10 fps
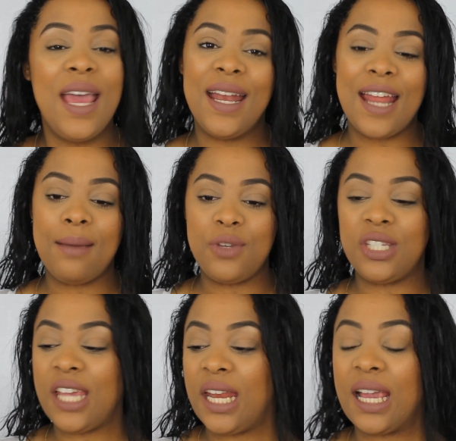Nah, I'm
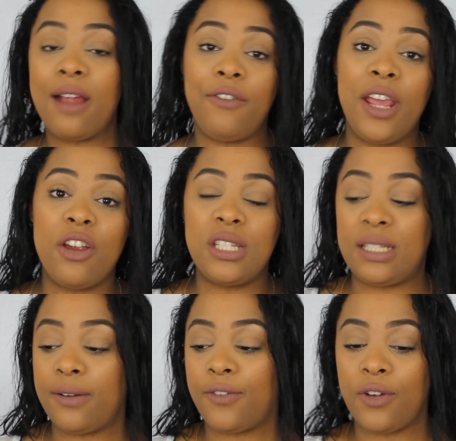just kidding. Every hair is
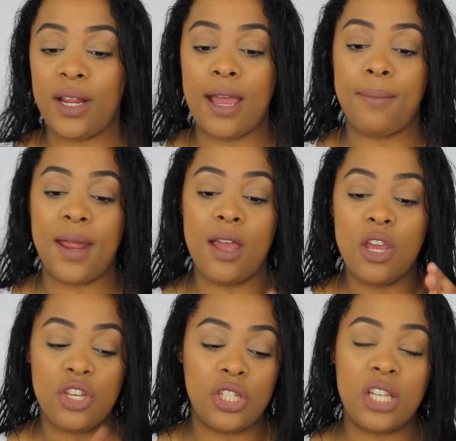different. I'm not,
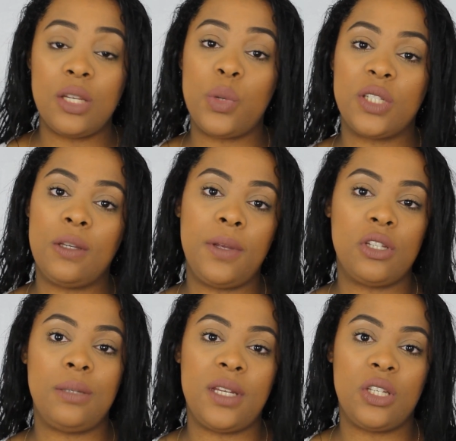just because it works for me
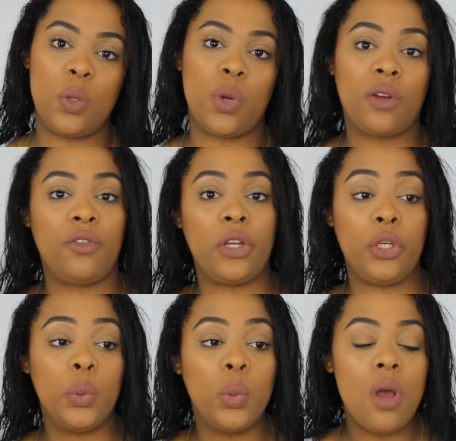doesn't mean it's going to work for
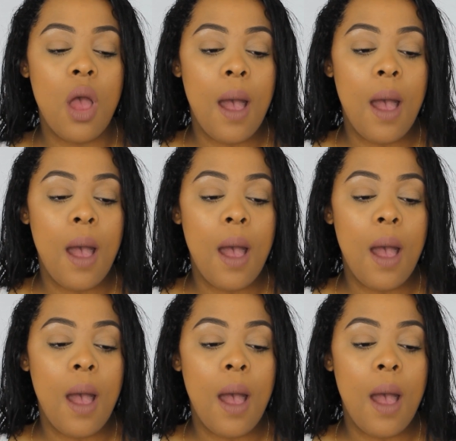you.